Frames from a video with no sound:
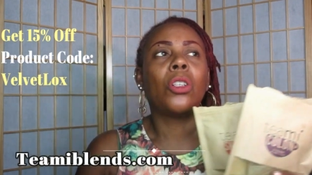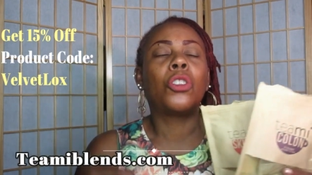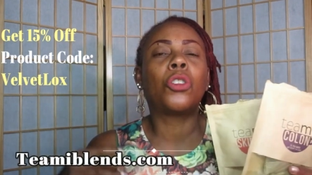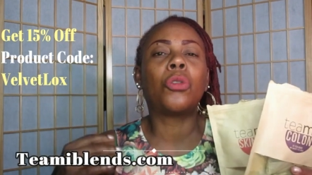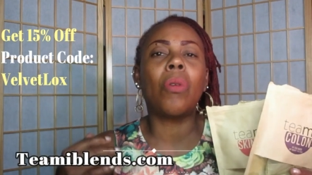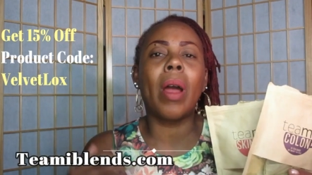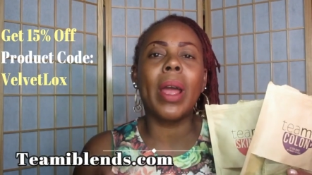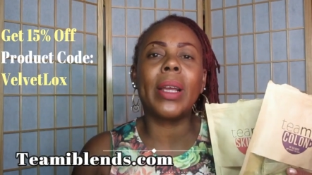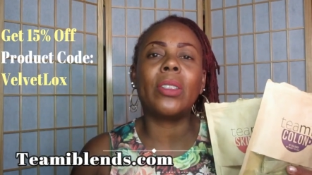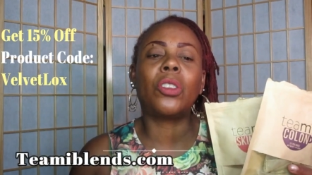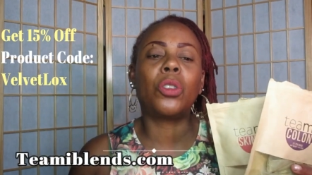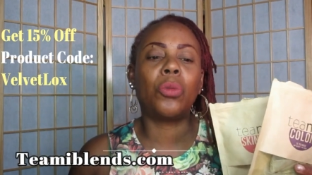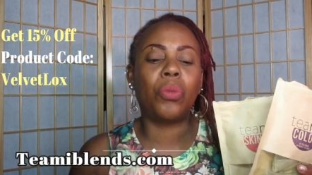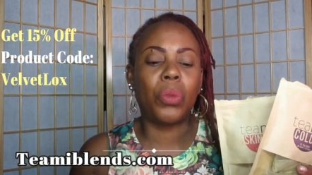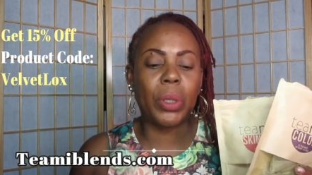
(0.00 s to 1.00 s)
trying
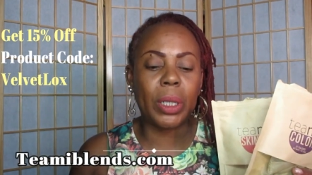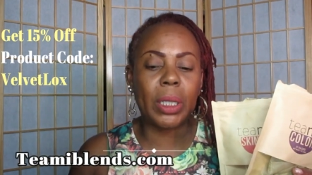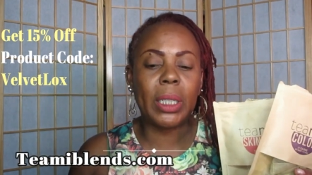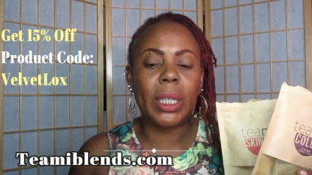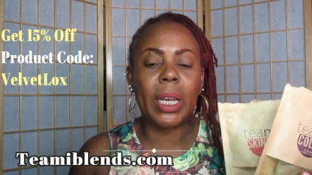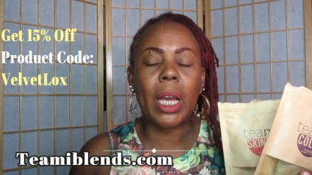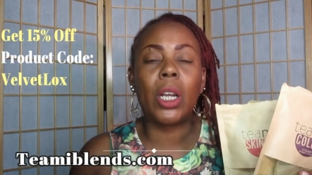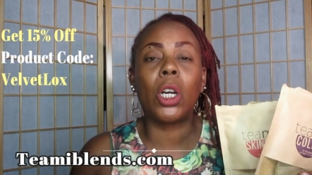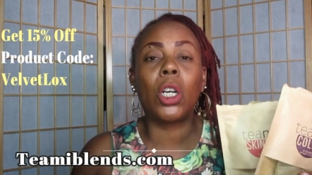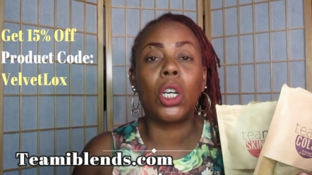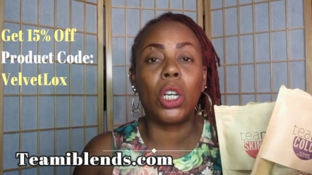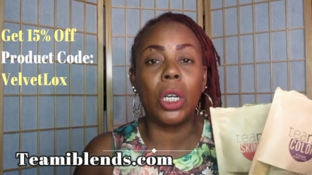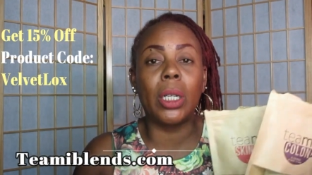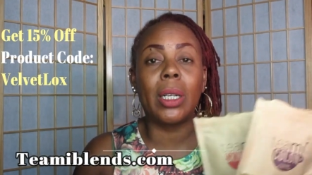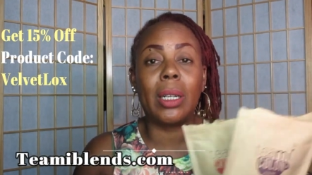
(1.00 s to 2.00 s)
to really get a
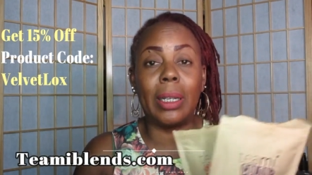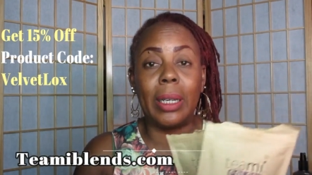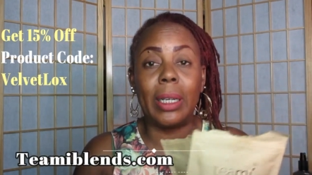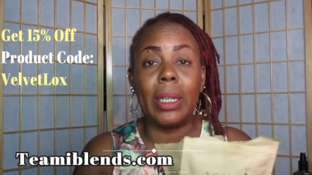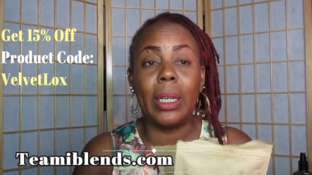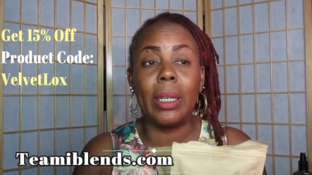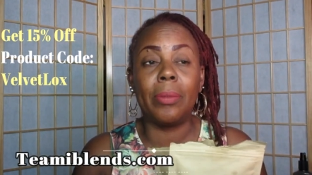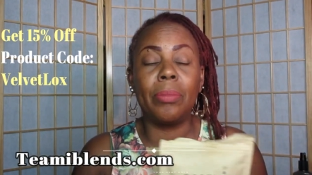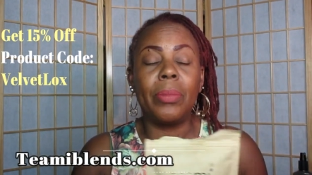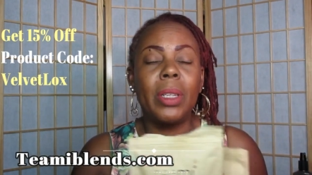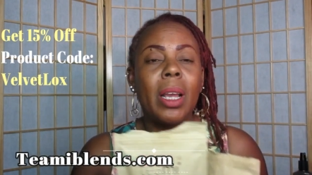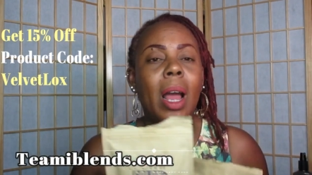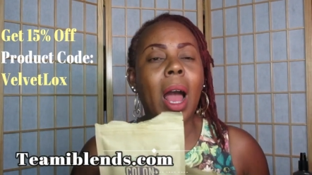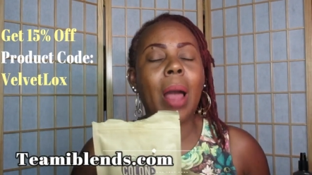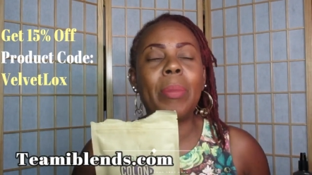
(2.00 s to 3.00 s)
good cleaning,
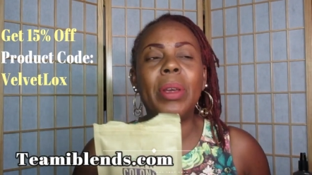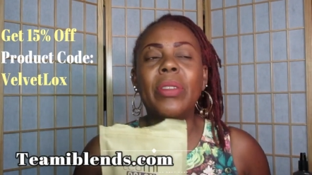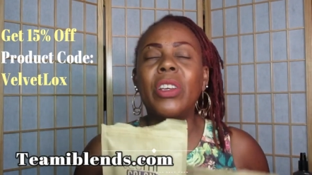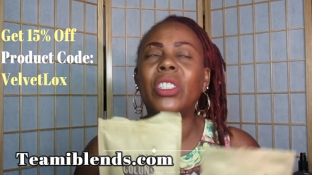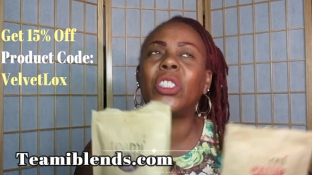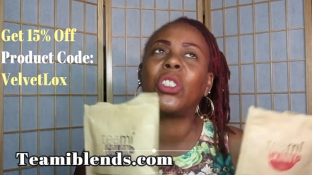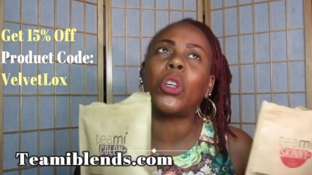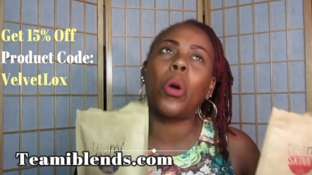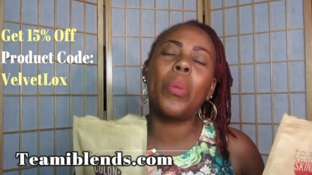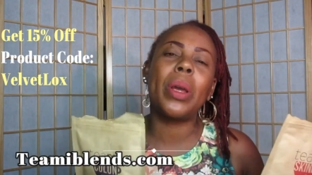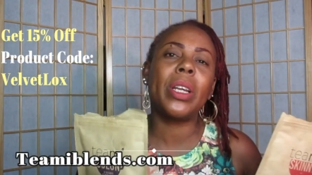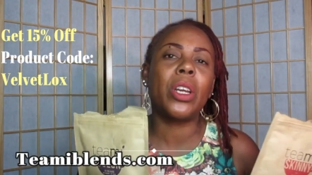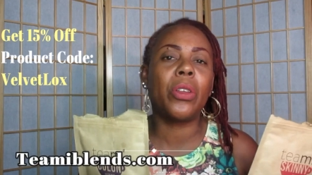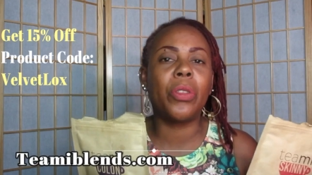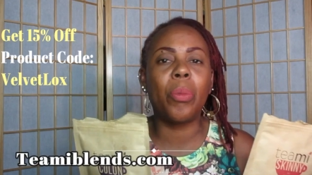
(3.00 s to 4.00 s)
I mean, there's so
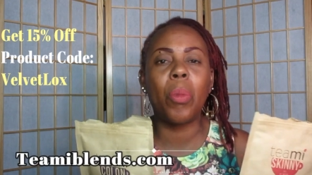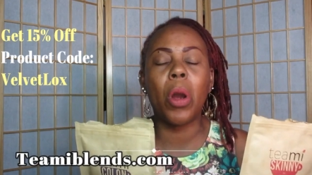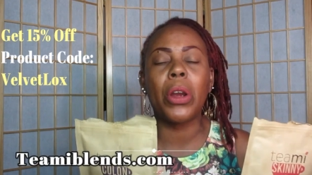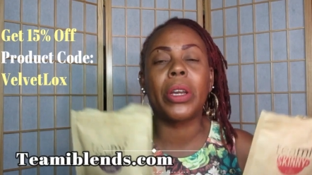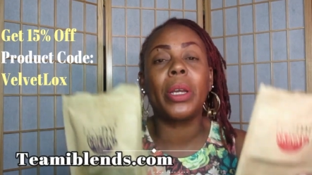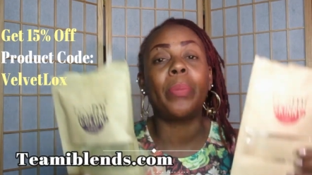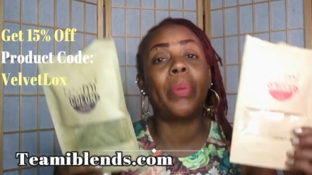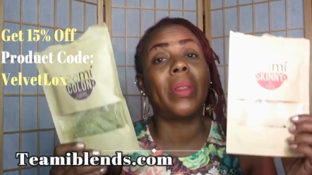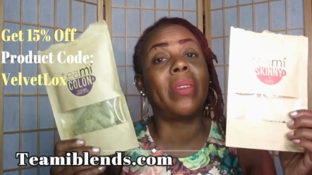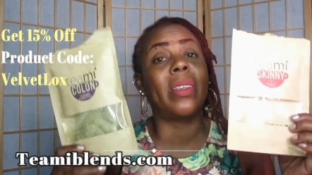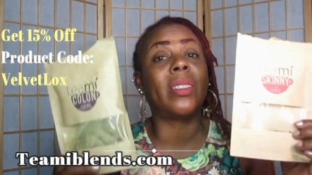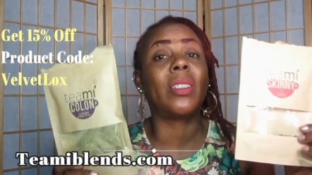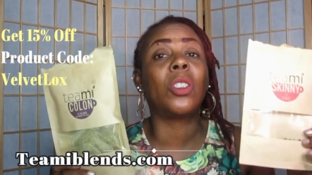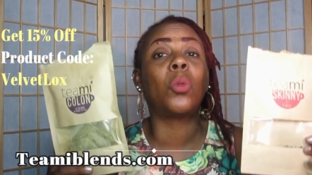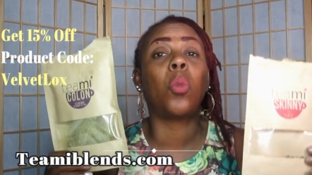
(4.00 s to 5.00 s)
many on the market, but
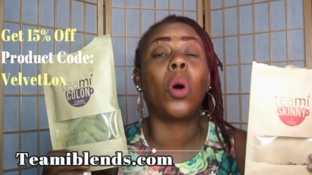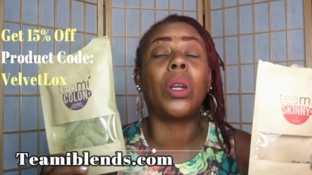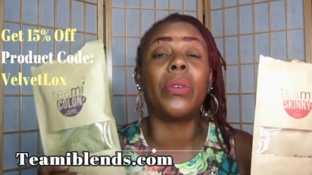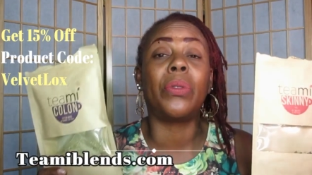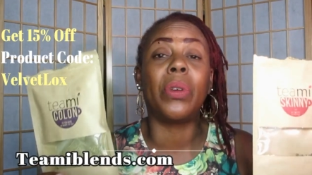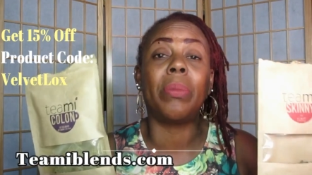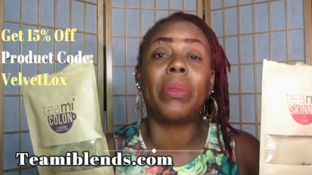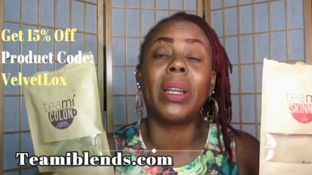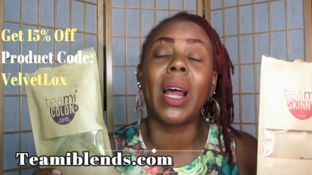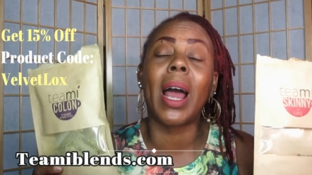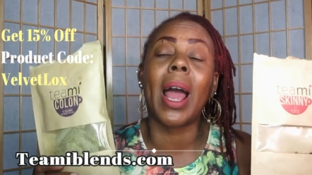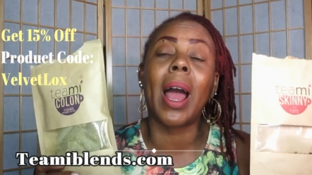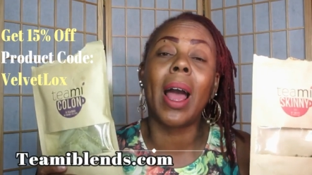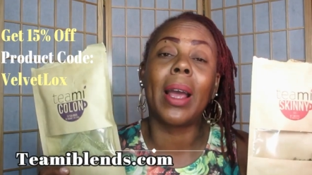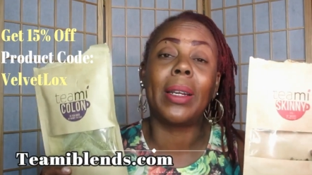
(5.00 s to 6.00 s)
this is one of them that
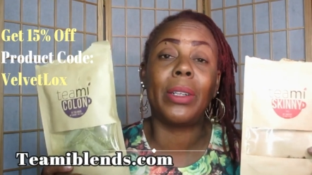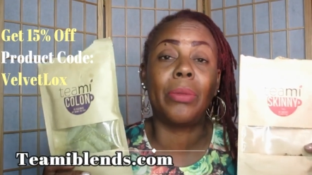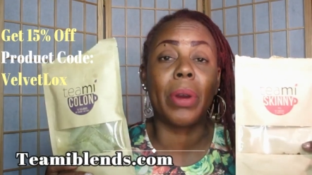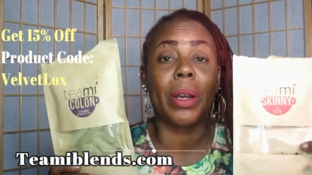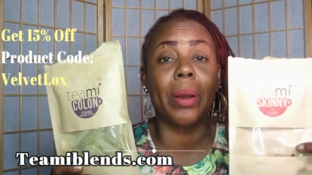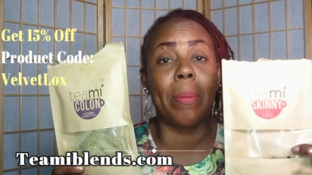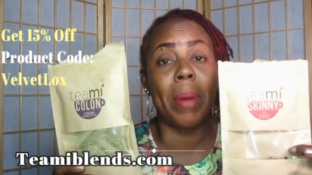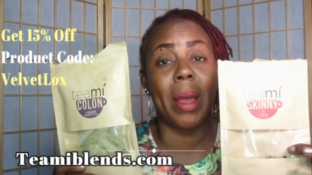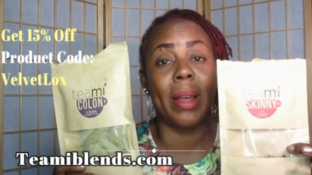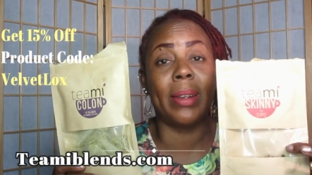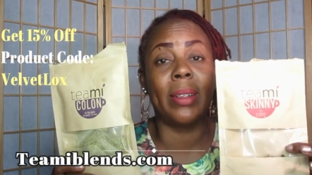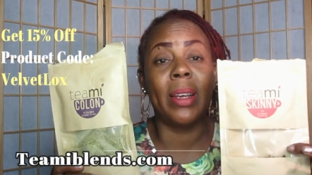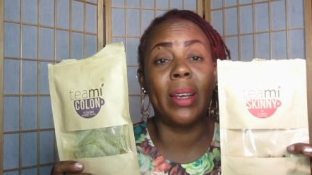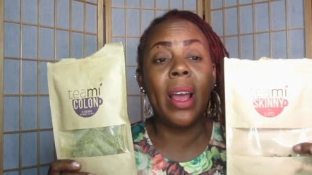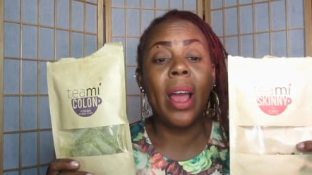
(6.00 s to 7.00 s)
I highly
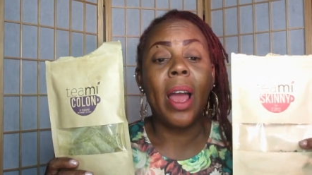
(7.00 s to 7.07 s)
recommend,